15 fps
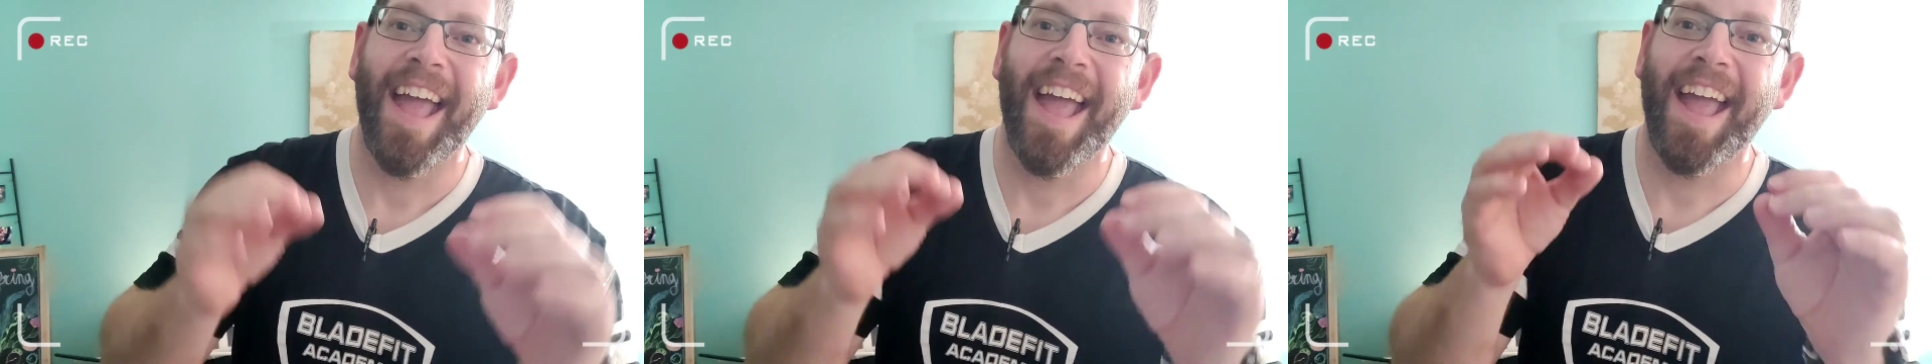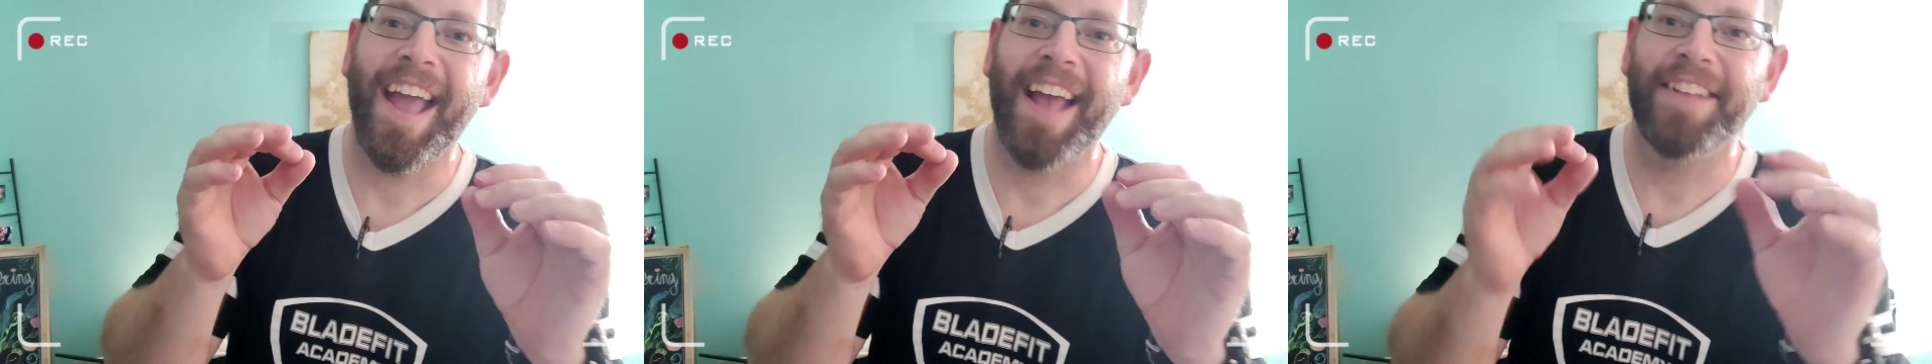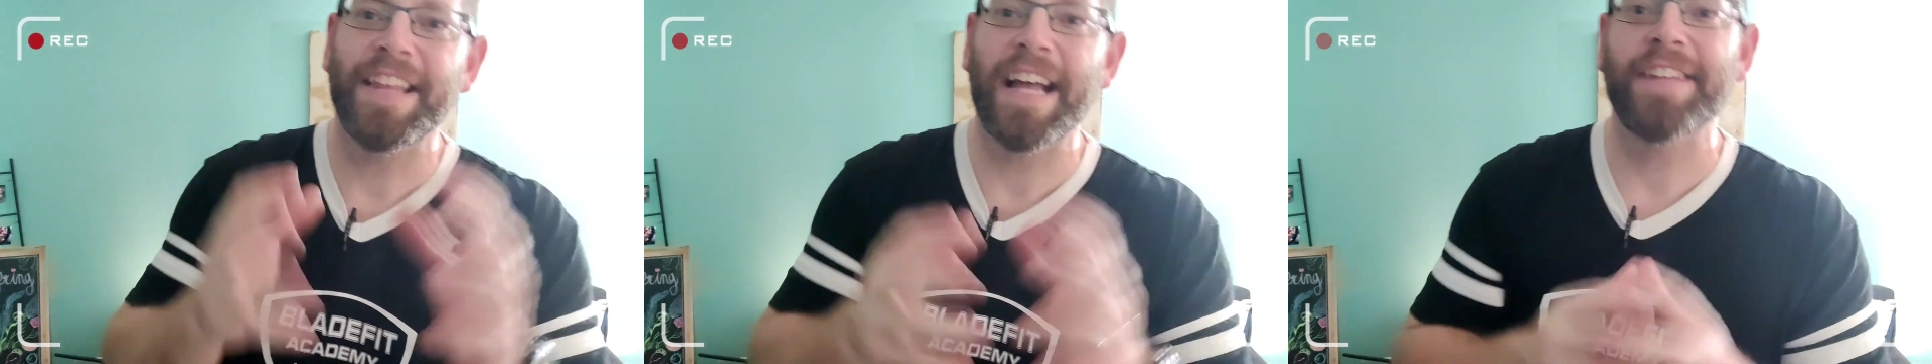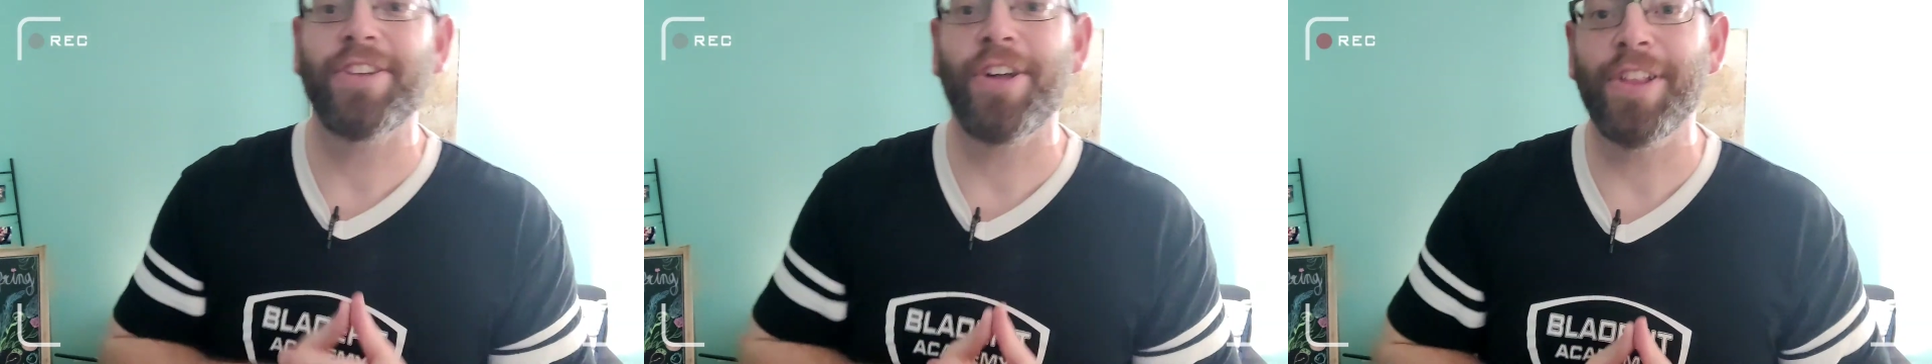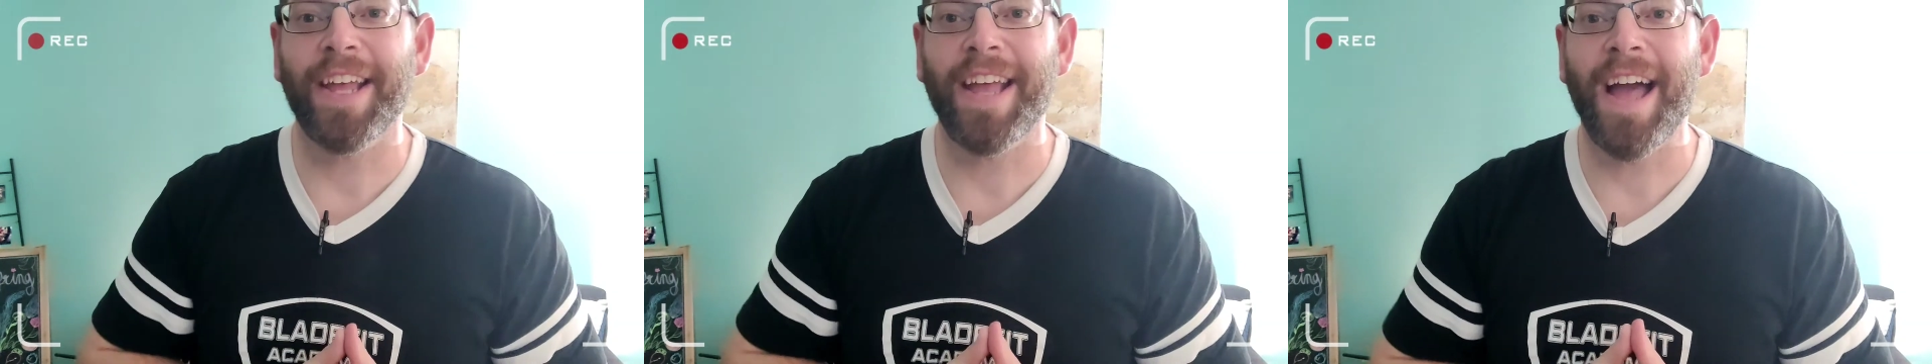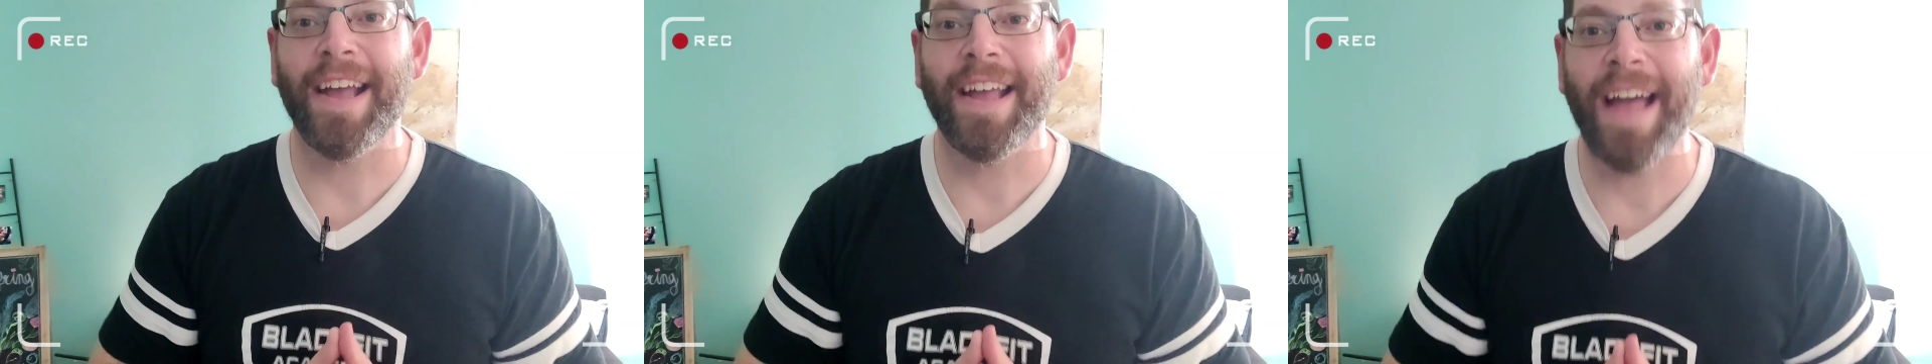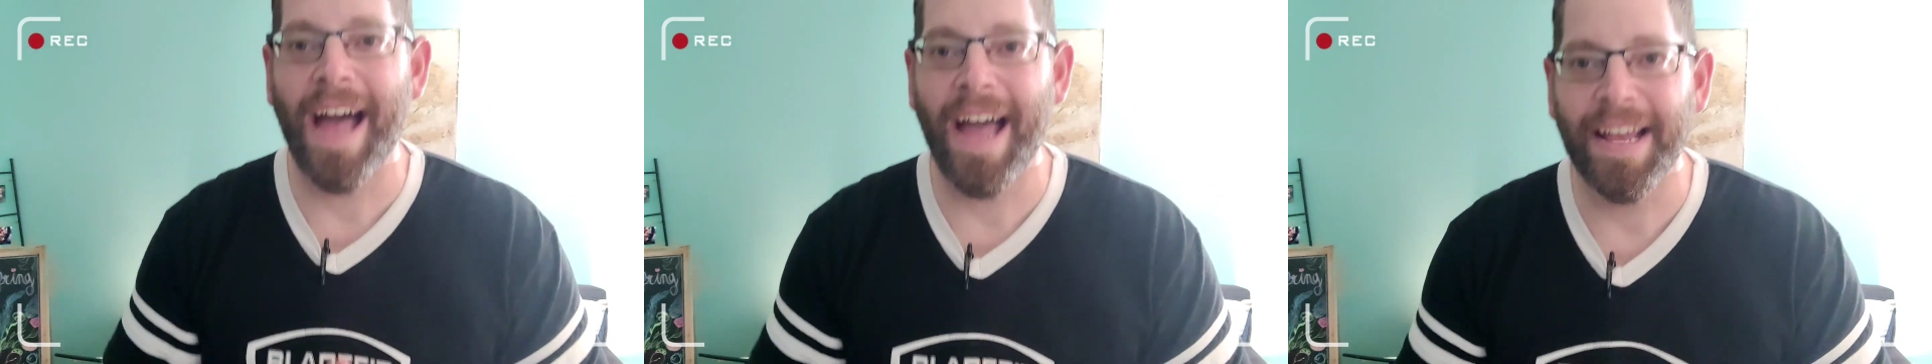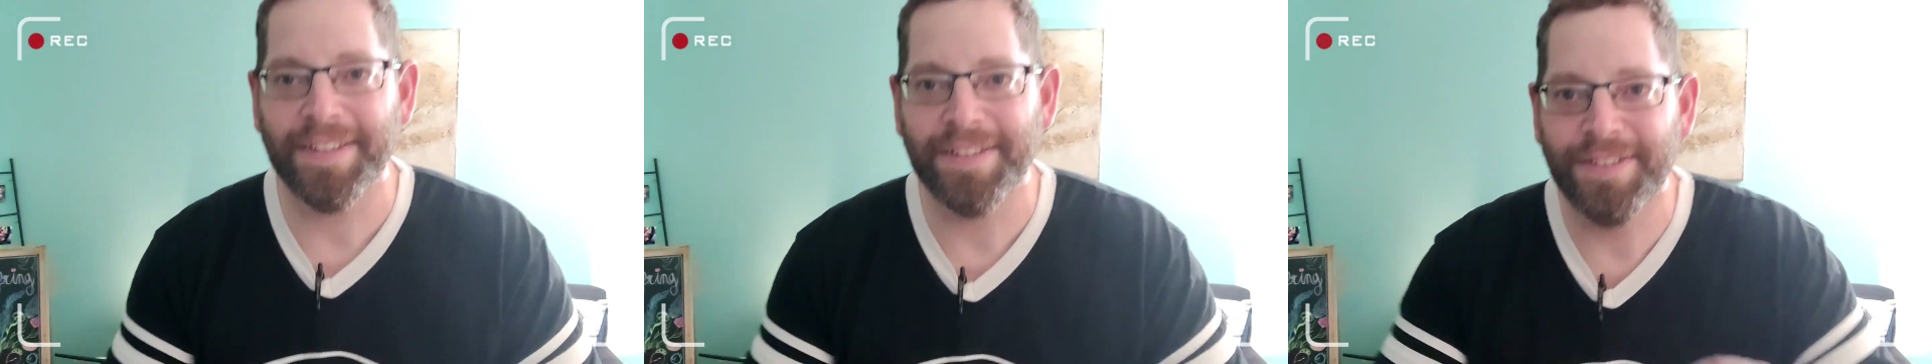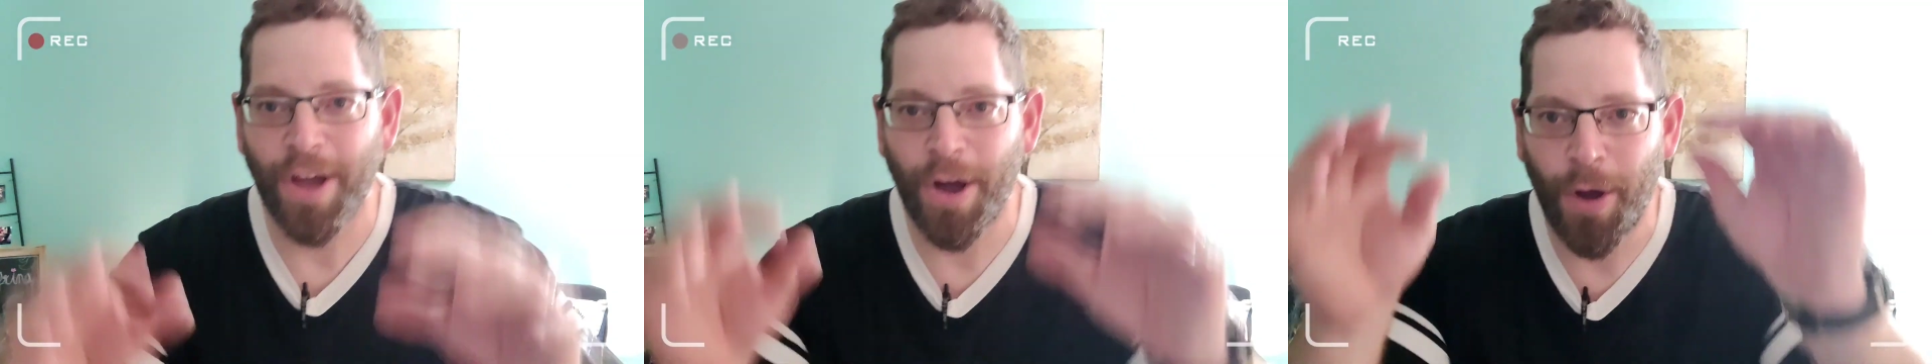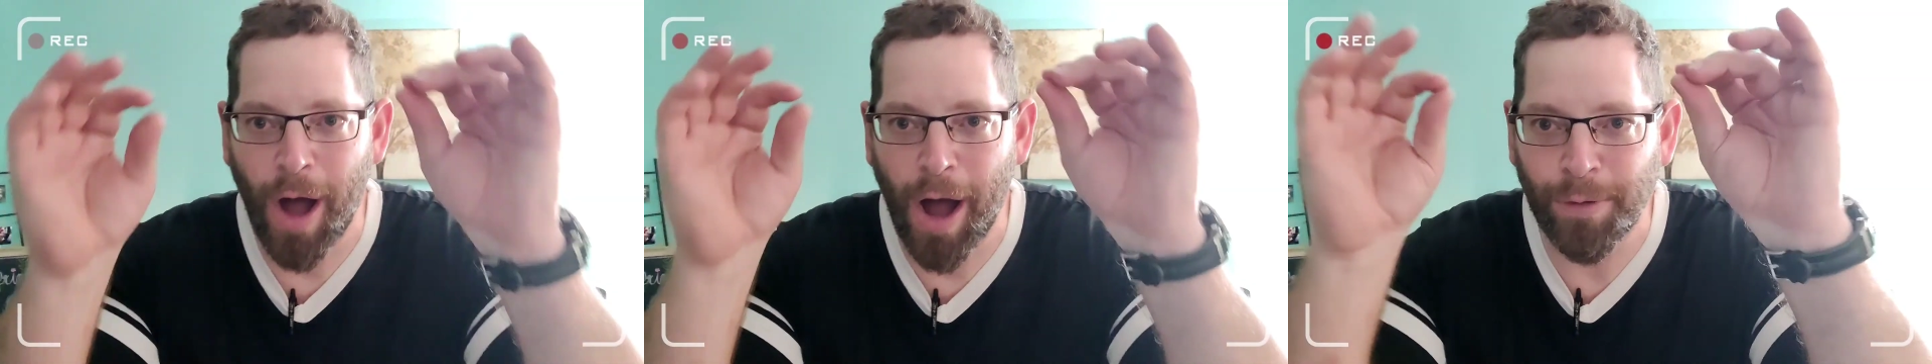And that's all I got, guys.
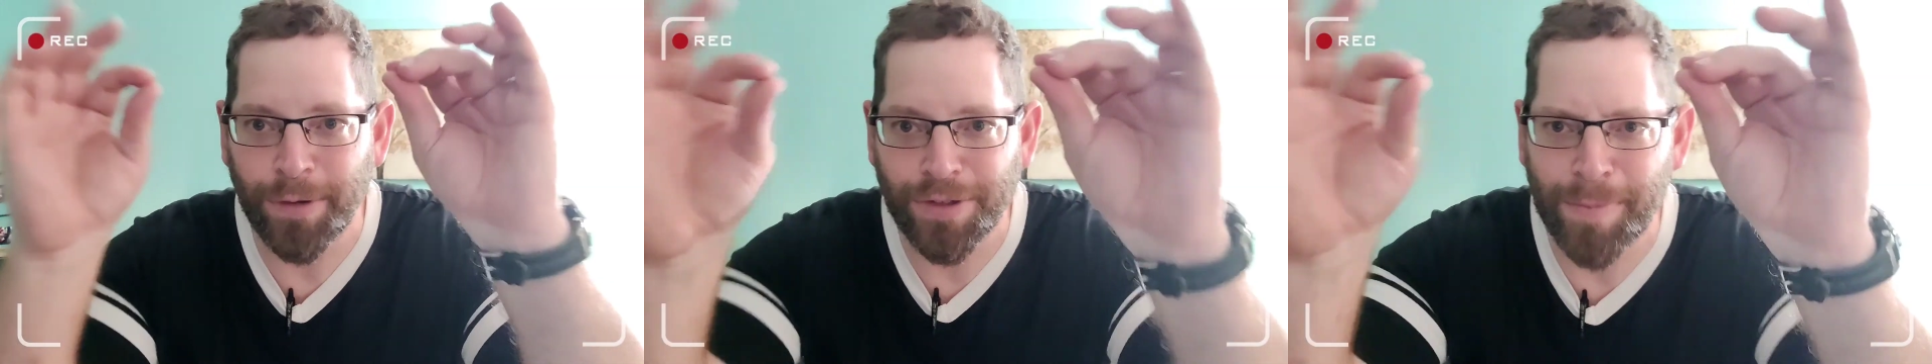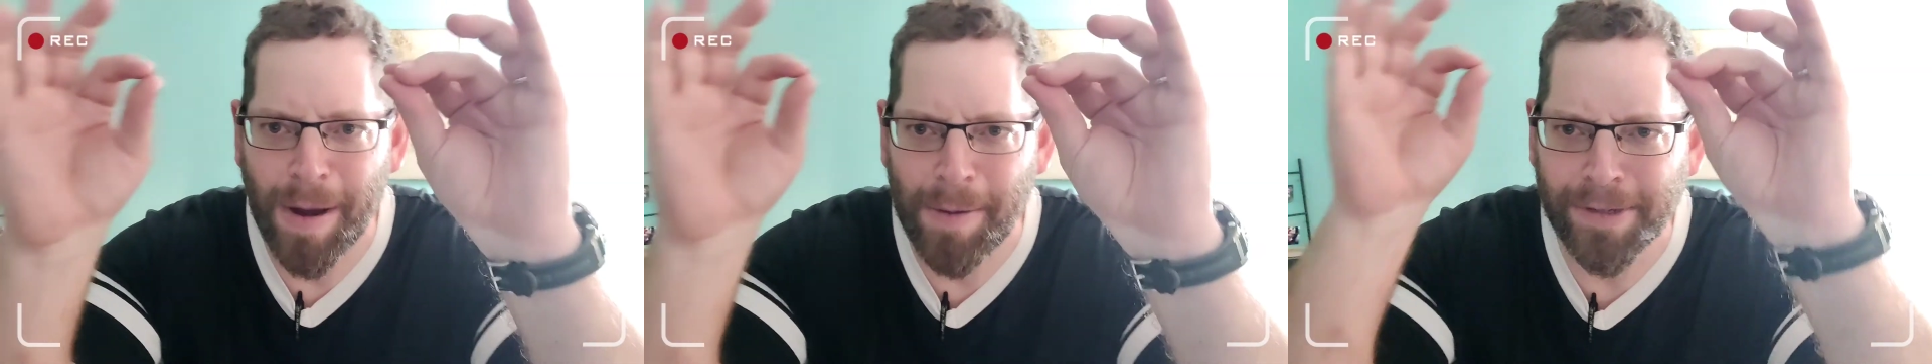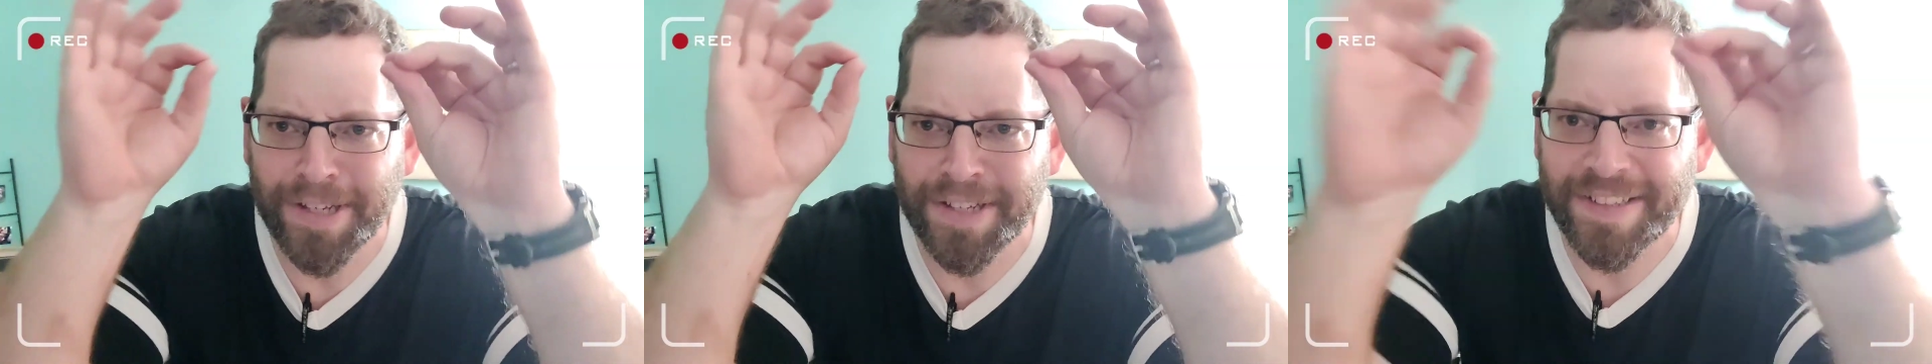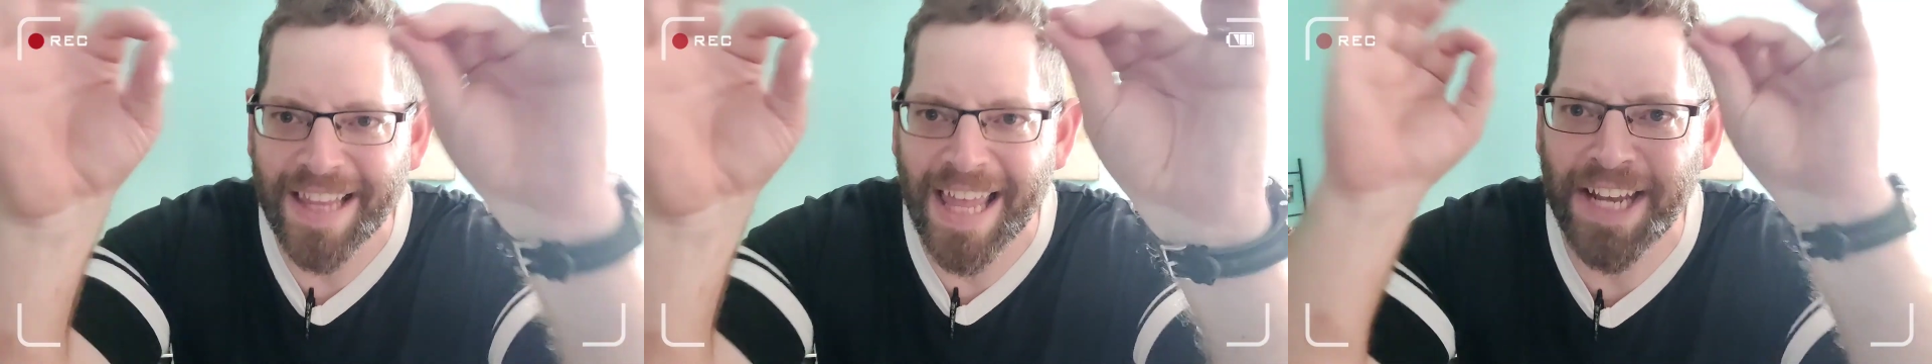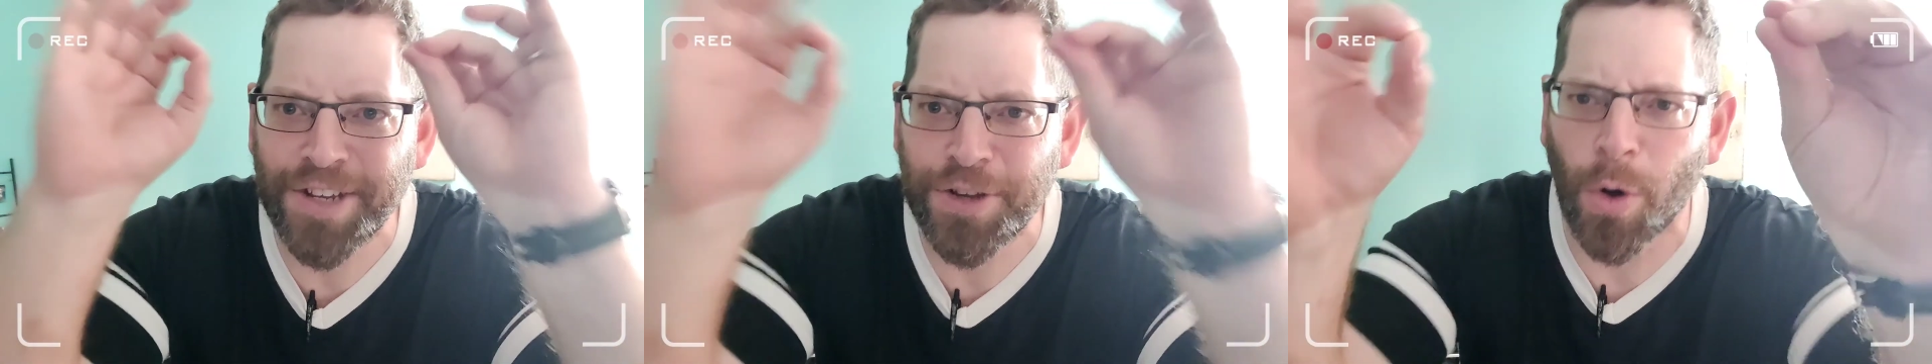So always remember to slay